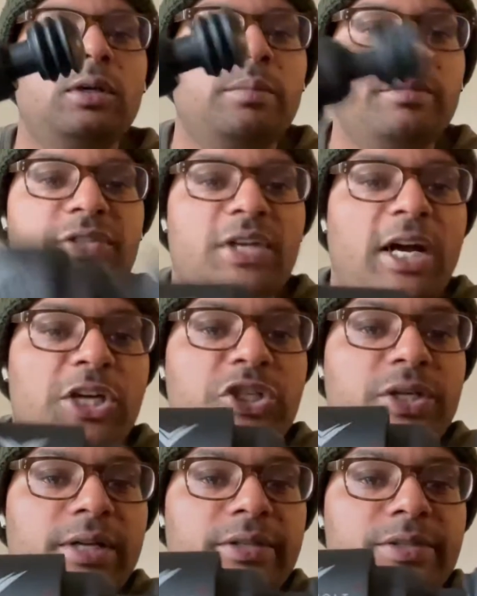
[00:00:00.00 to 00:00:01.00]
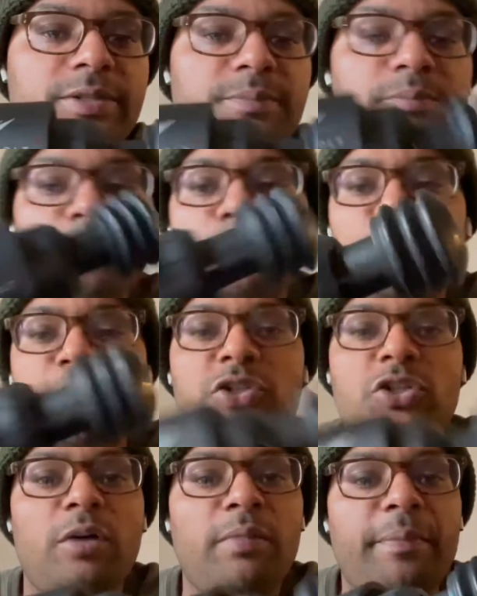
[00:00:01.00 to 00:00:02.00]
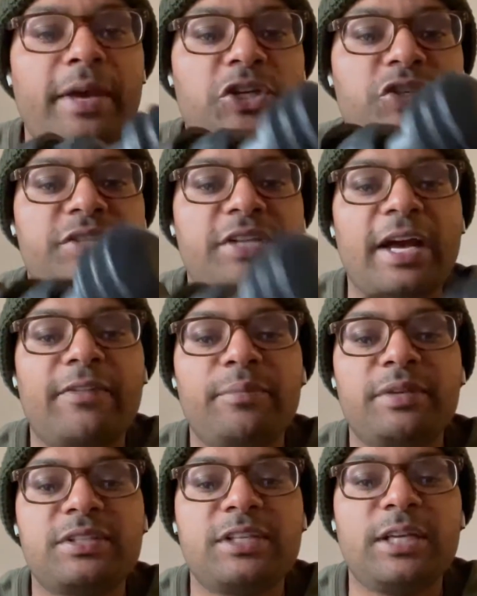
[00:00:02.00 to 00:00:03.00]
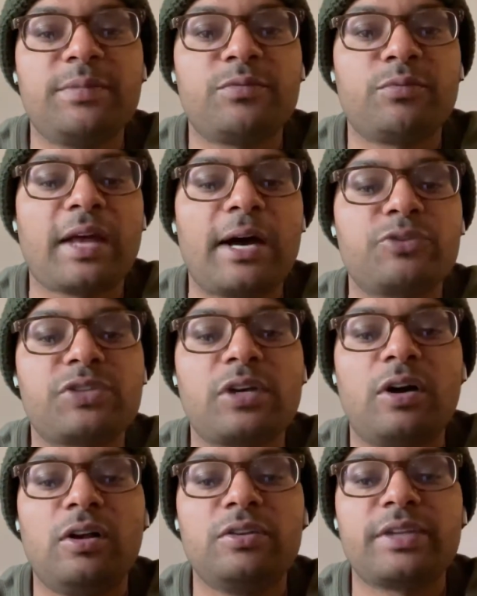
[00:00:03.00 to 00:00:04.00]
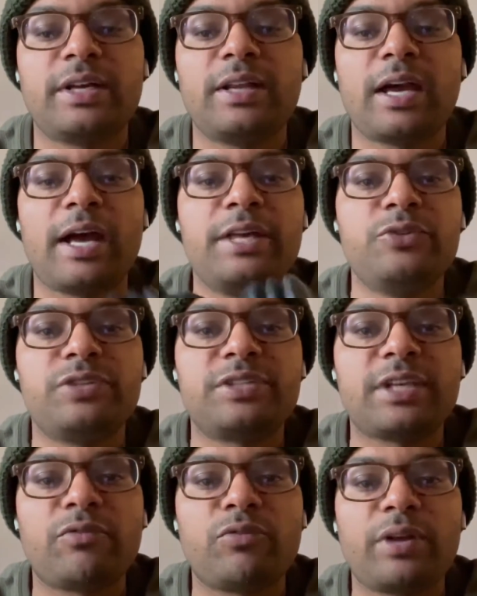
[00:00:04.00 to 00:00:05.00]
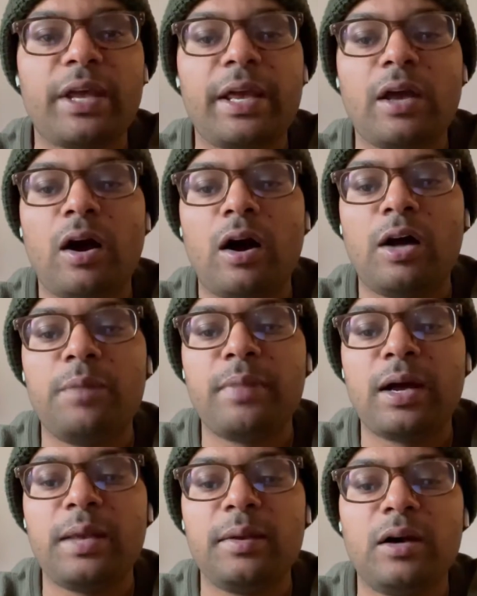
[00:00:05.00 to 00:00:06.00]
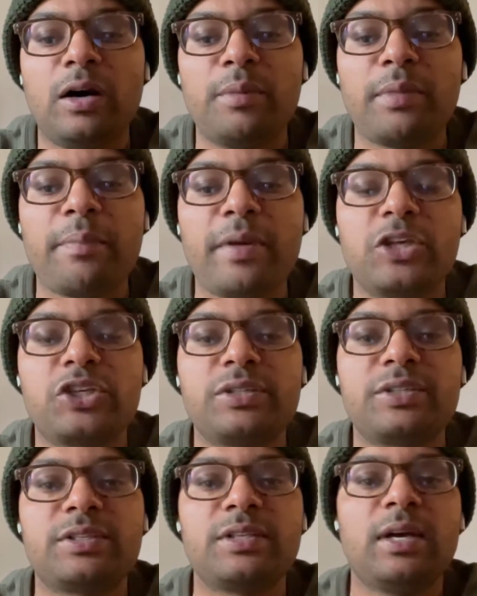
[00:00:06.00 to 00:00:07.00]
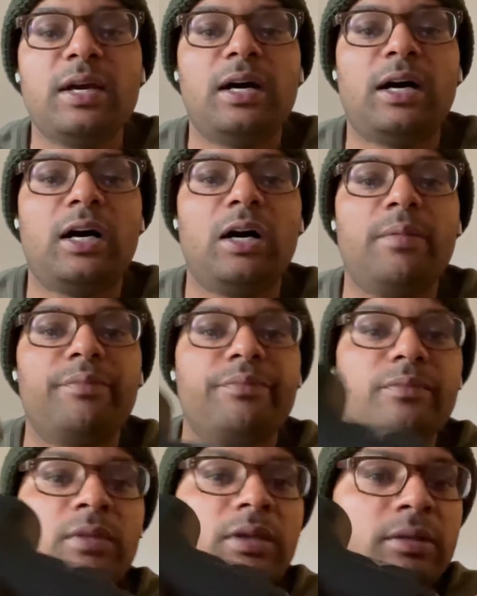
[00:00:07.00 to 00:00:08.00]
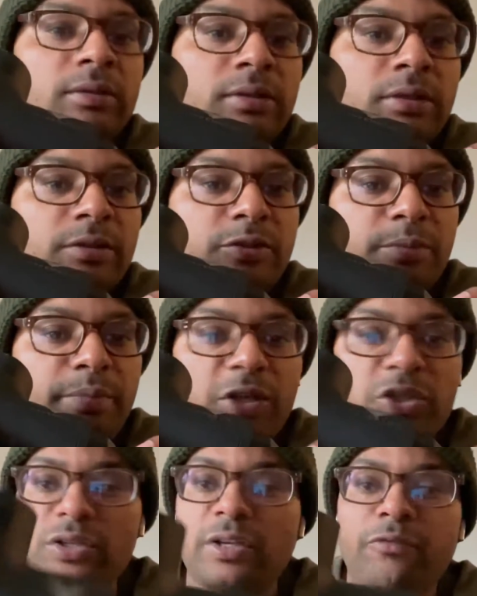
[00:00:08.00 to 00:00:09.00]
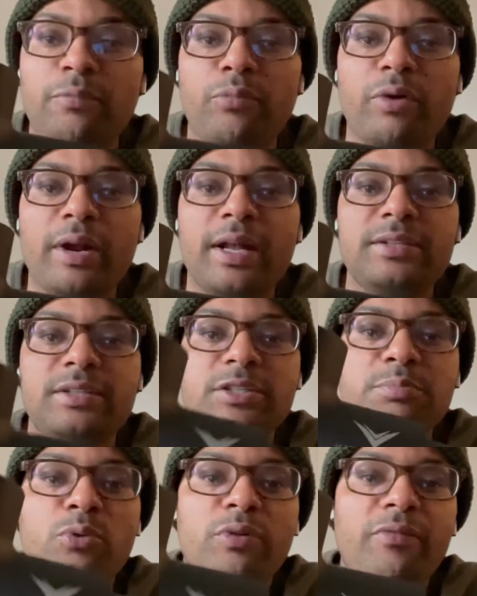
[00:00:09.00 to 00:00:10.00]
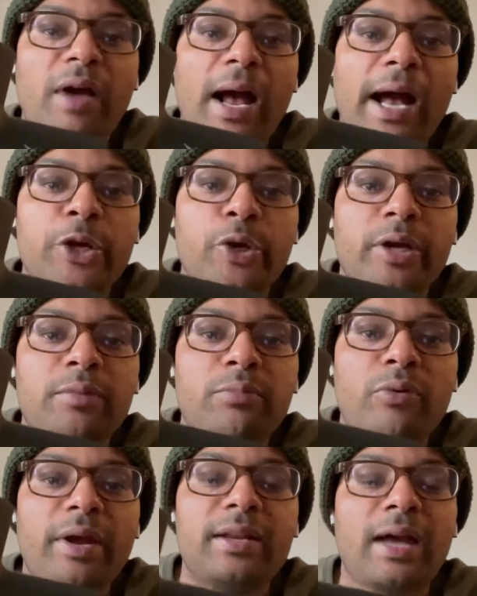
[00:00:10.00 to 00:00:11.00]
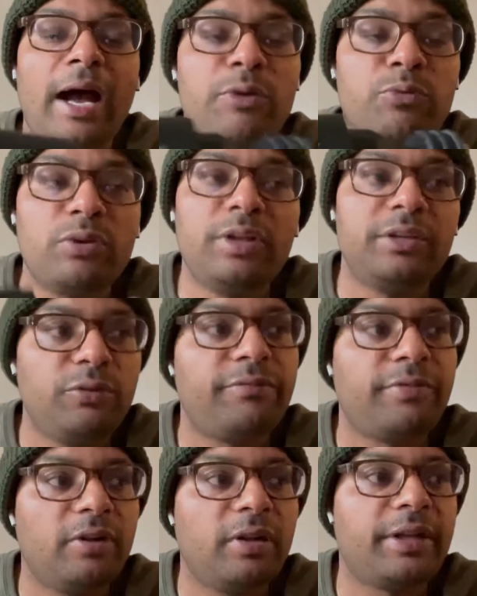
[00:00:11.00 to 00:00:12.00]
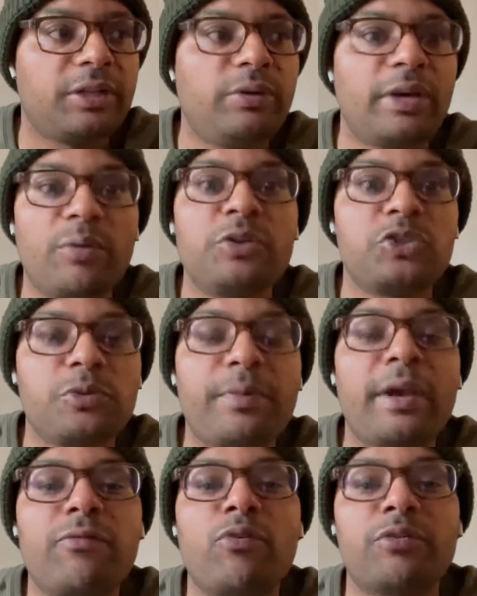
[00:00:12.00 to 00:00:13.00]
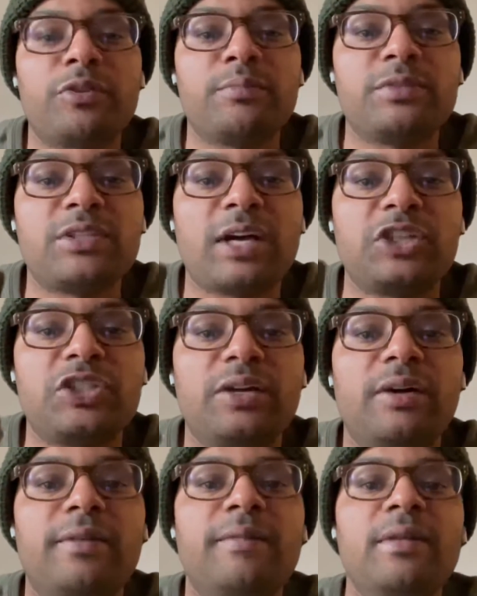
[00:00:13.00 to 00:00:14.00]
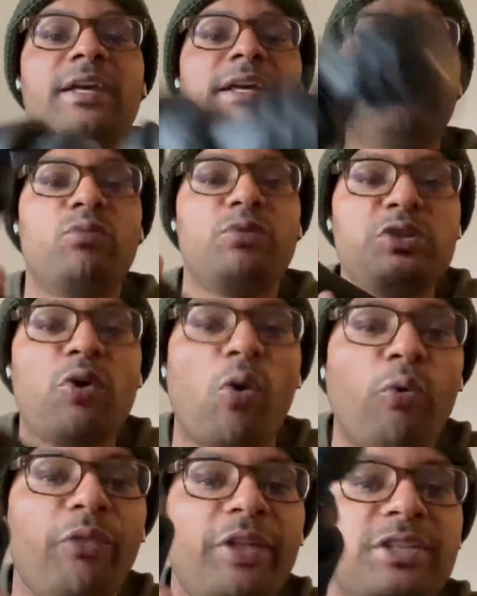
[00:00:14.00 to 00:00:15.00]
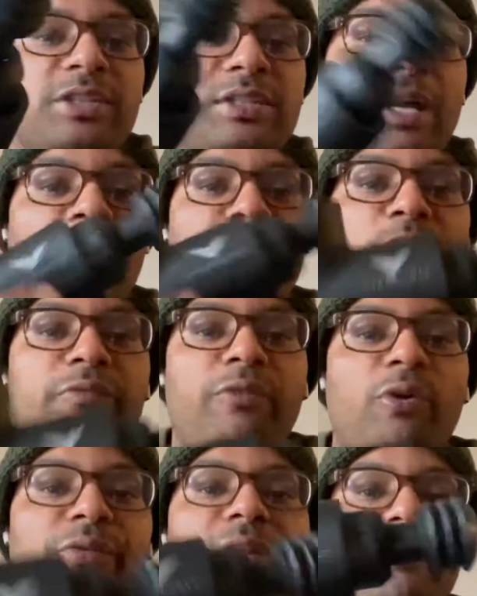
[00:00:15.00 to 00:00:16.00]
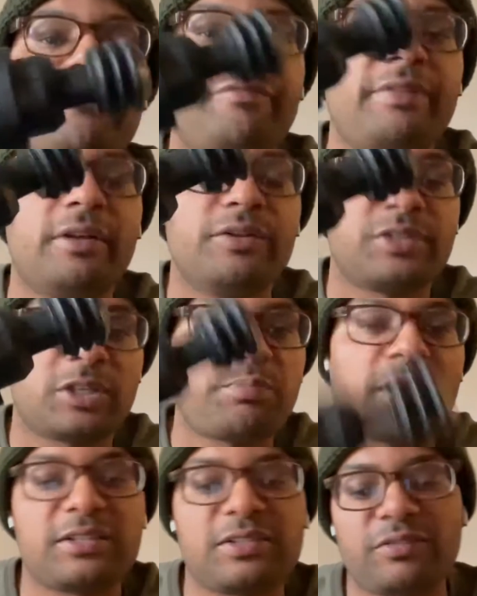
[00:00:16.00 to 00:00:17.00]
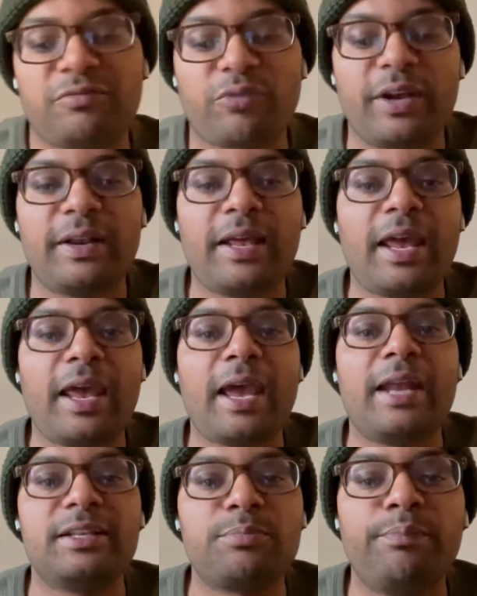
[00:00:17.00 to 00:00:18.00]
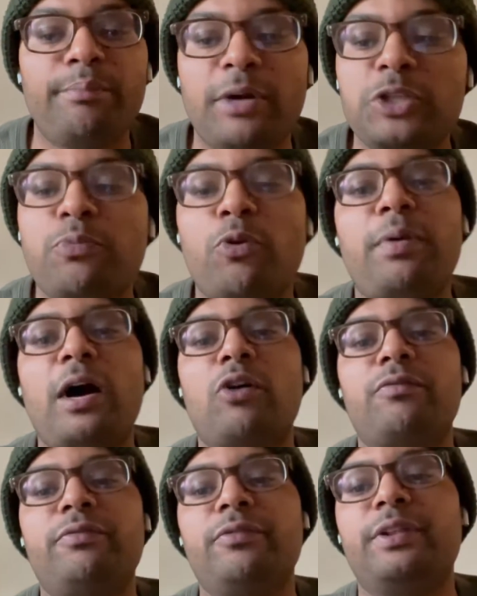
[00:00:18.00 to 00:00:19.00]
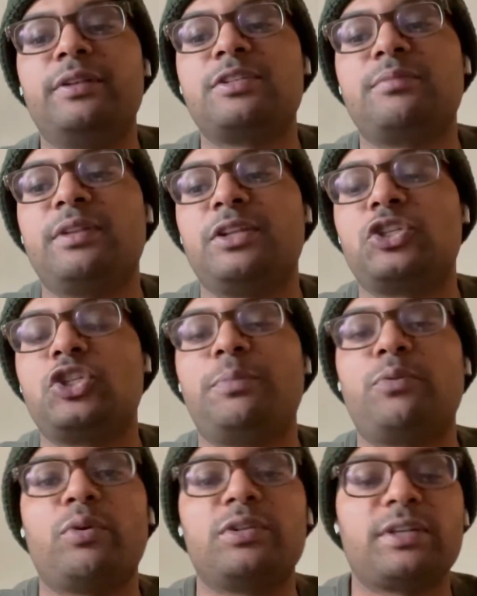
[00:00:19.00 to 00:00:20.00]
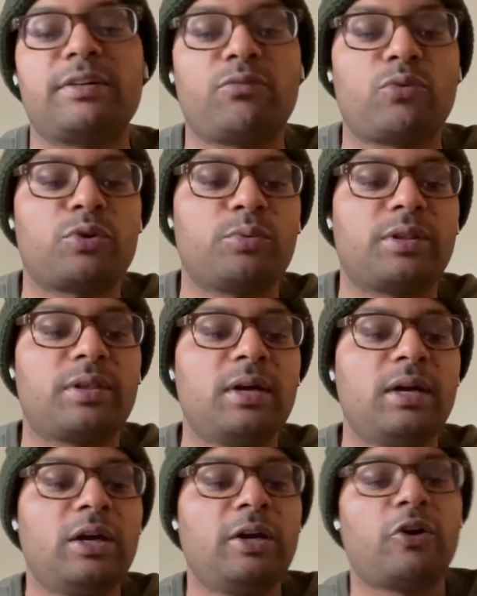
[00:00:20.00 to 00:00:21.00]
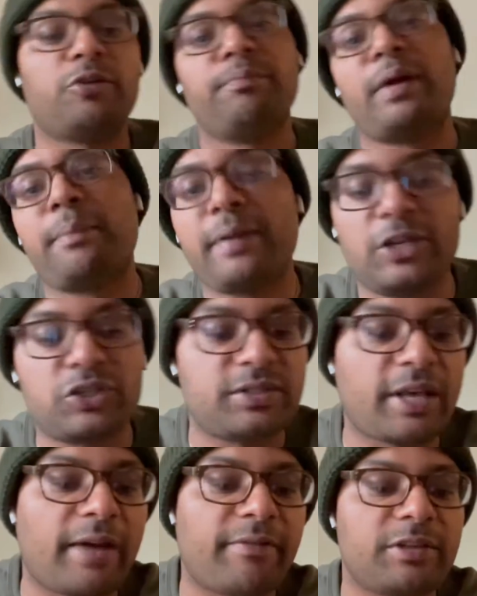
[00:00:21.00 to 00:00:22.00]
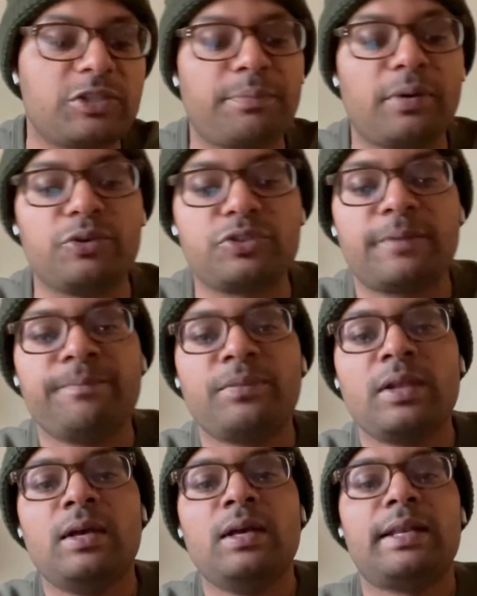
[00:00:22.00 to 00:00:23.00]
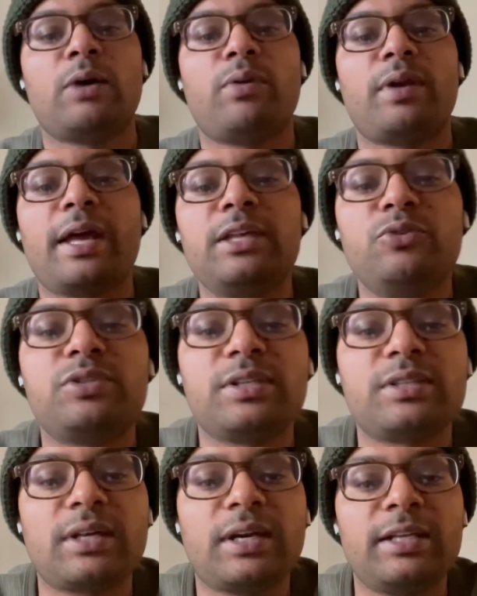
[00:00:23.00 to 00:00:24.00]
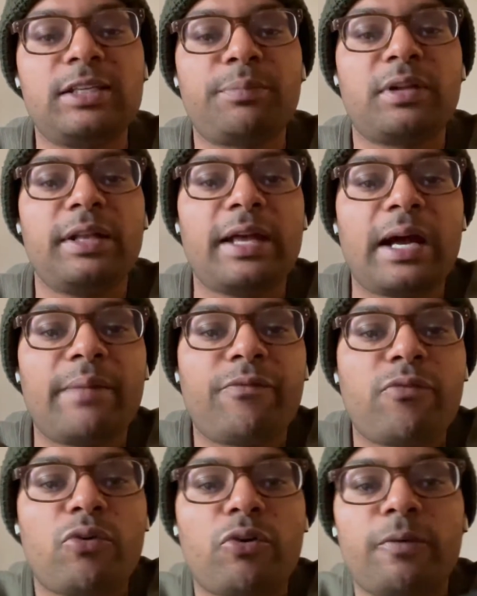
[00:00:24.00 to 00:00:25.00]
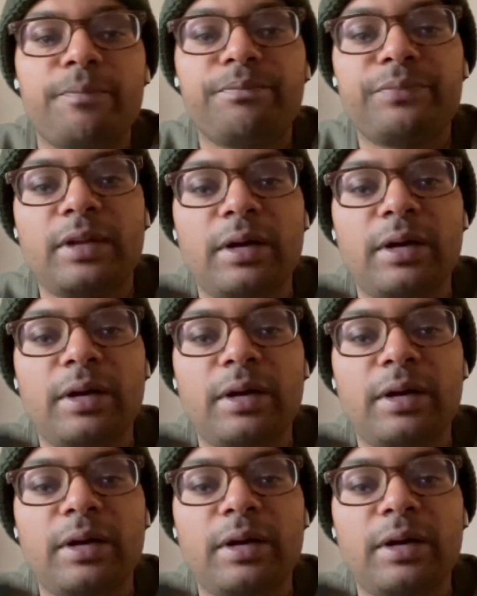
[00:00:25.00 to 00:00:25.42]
Massage guns. Pretty much all my patients have them, it seems, with house calls, and I use this every day on my patients. There's a bunch of different brands. This is more of a higher end brand. I really do feel like you get what you pay for with the massage gun. When you hold this hypervolt, it feels expensive, right? And it's much more powerful than some of the cheaper ones I've worked with, or my patients have, I suppose. Now, when I use this, I typically opt for a